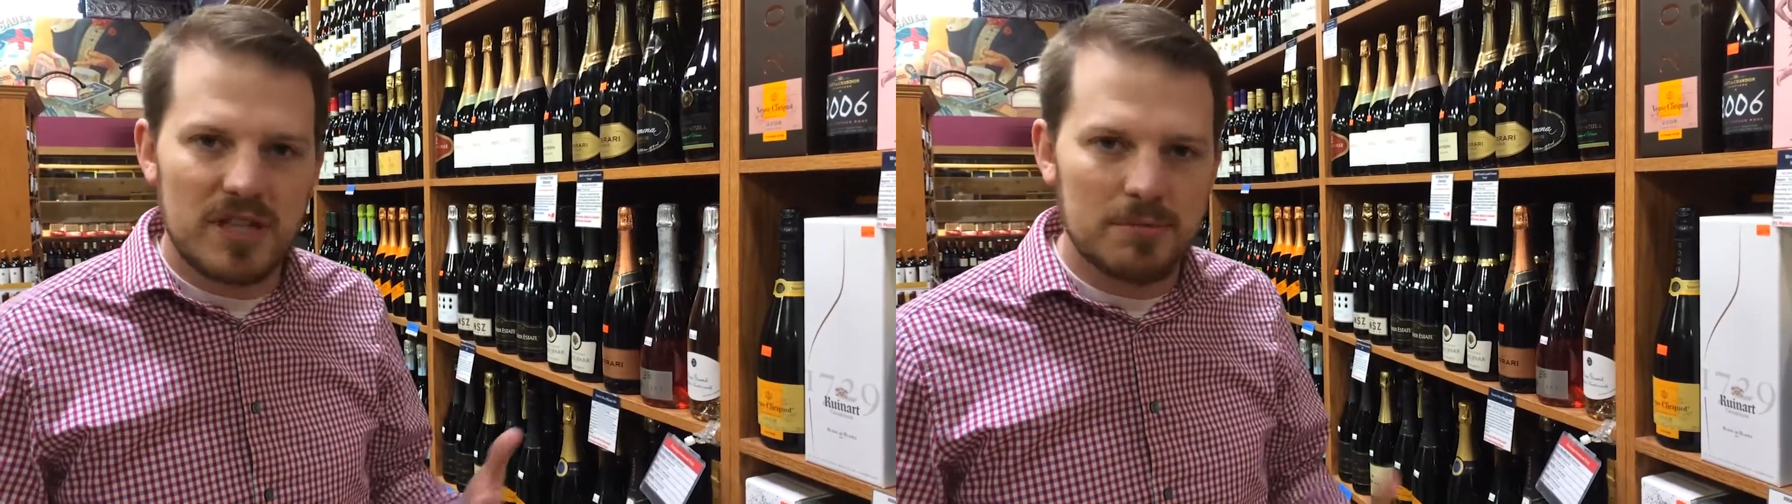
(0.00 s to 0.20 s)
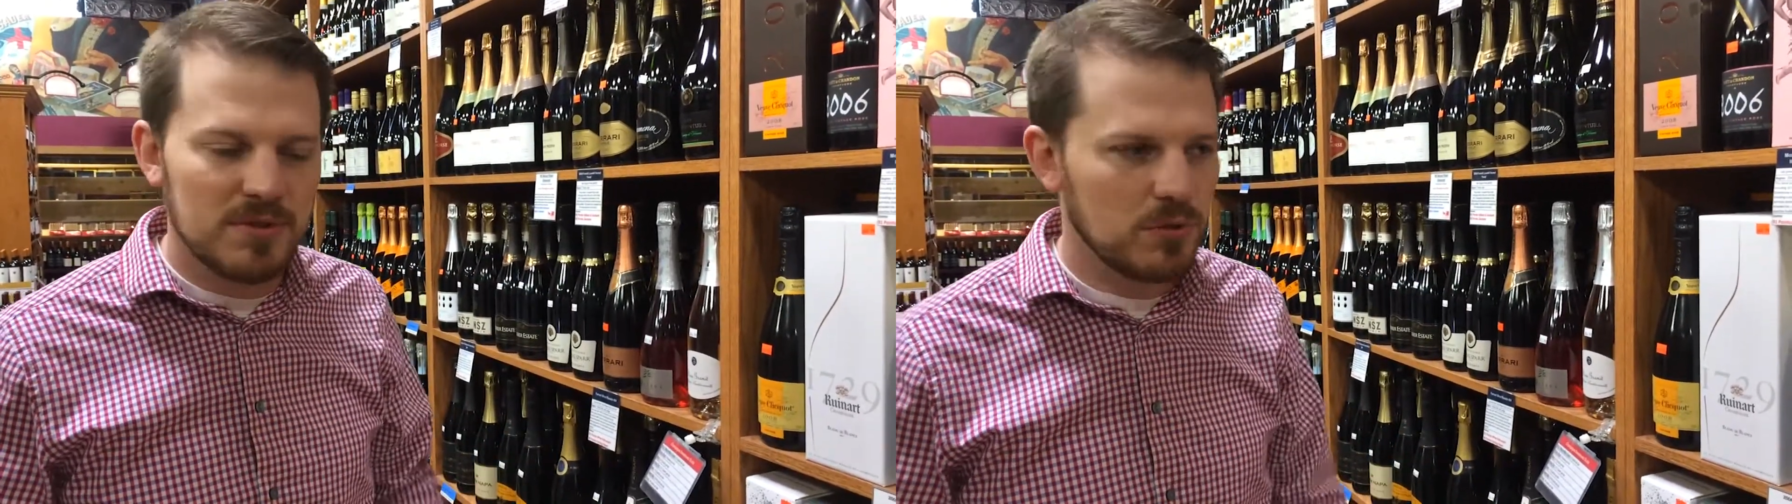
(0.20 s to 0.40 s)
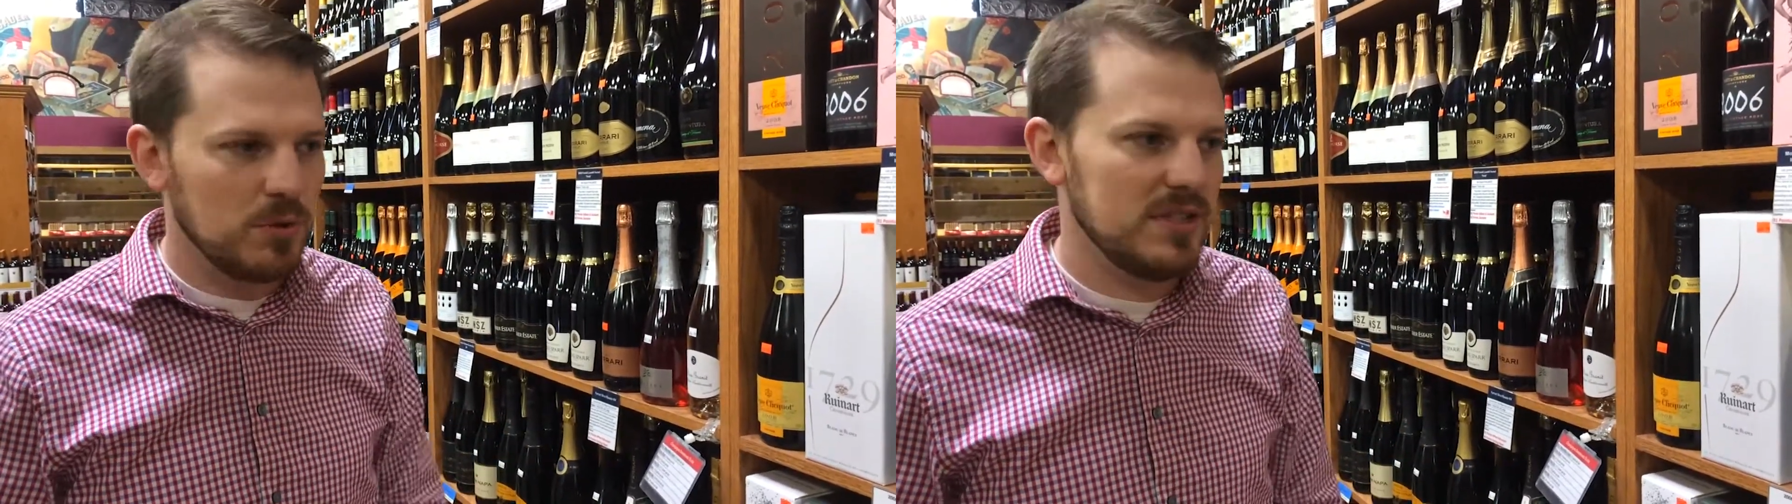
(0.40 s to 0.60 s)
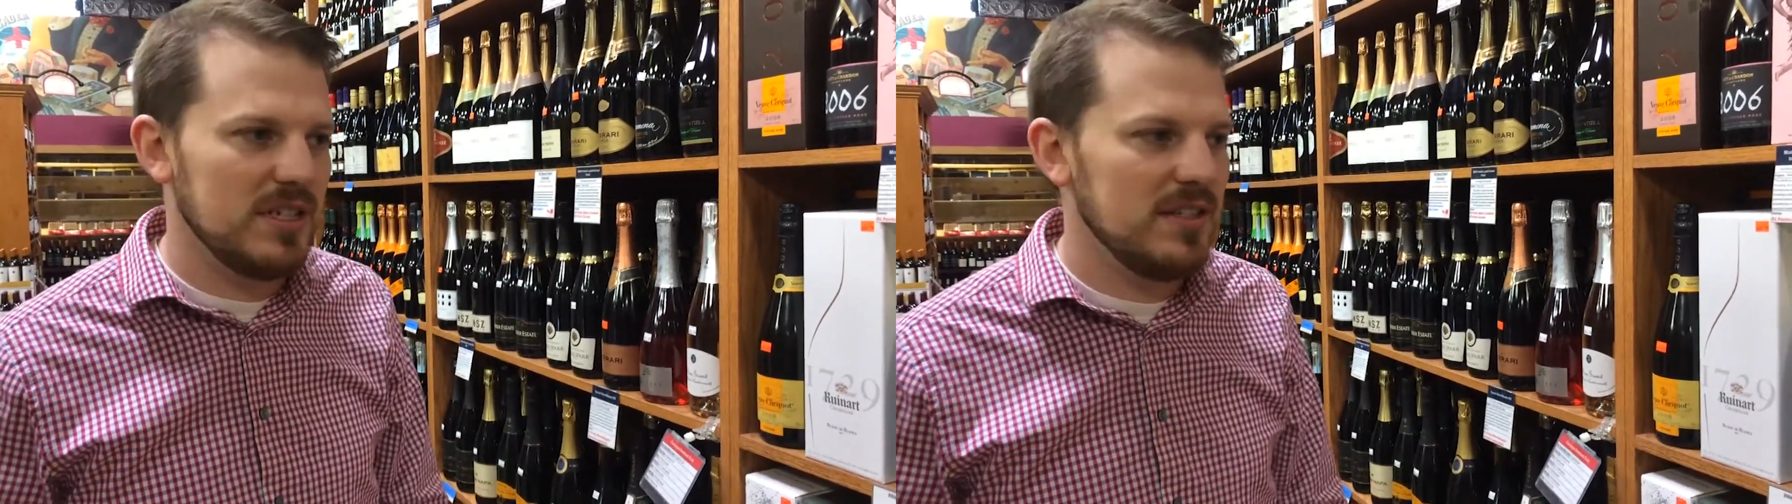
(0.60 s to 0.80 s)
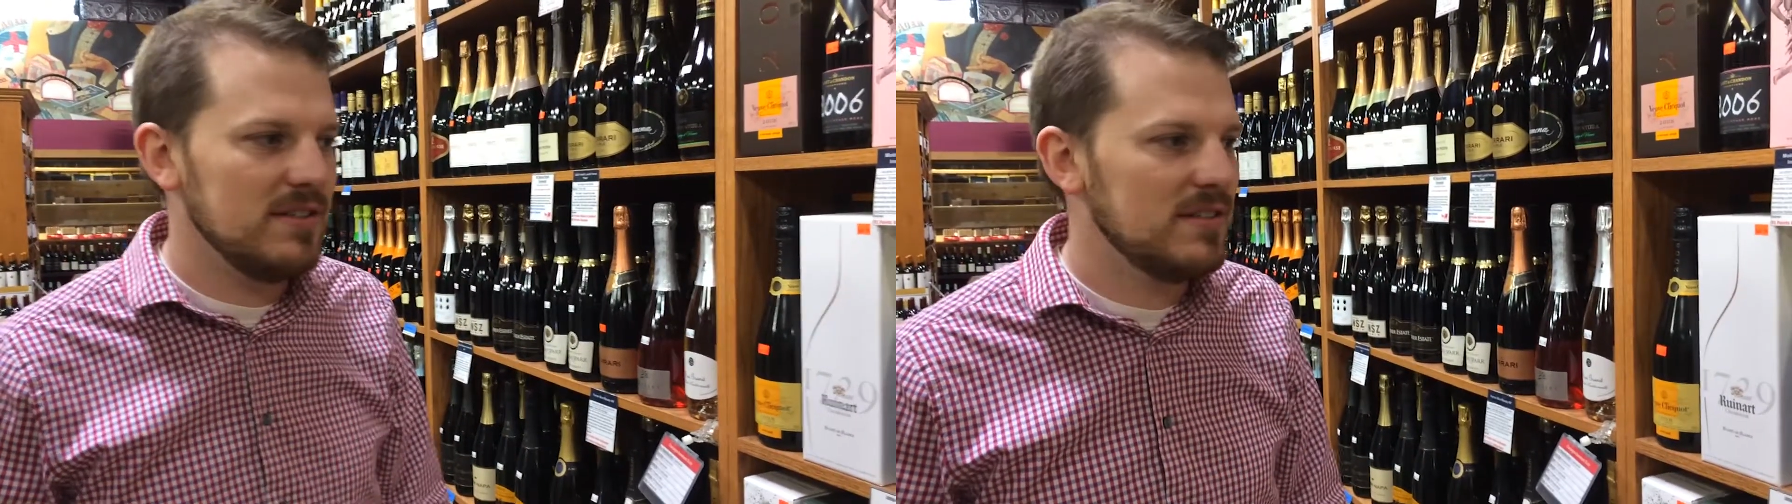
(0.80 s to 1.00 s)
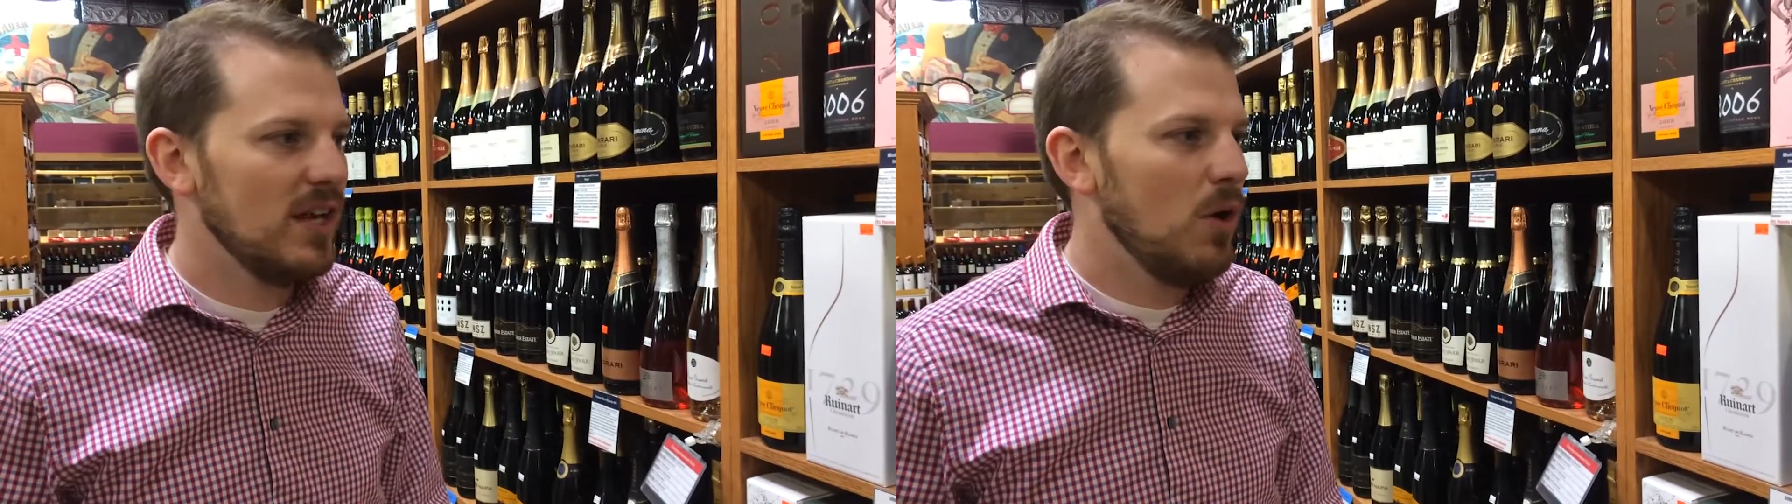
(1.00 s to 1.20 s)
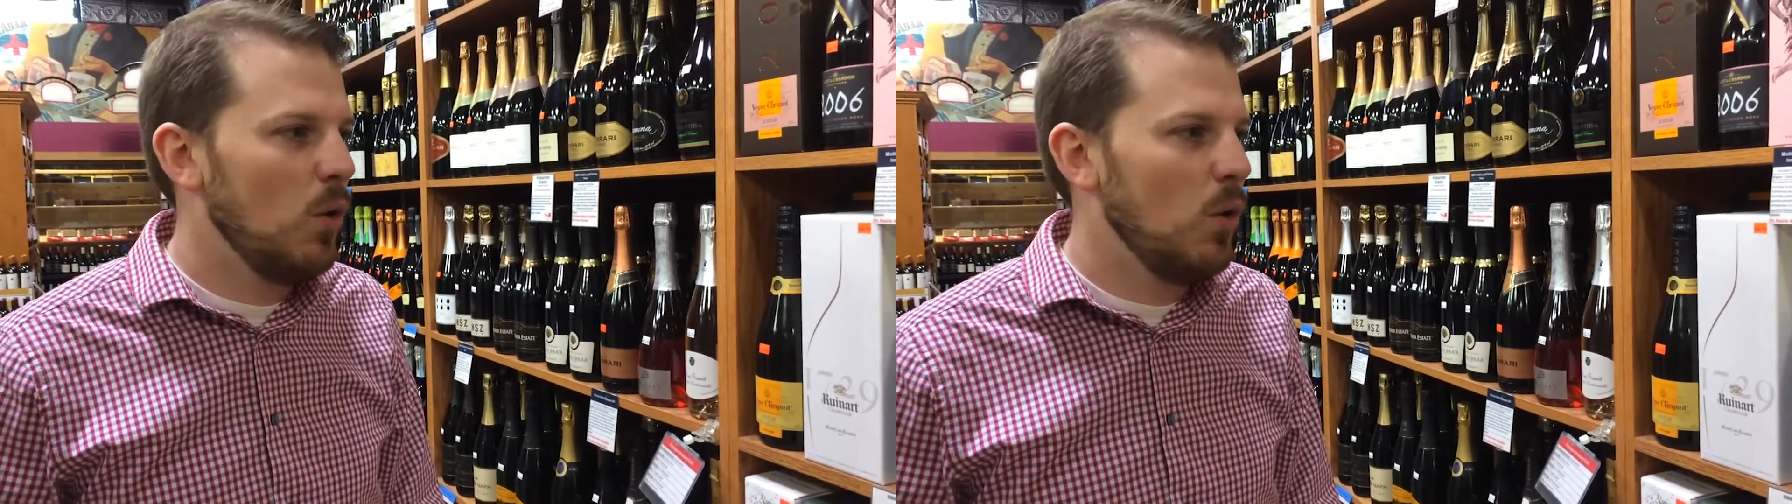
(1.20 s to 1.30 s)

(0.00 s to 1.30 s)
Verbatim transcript: types of cuisines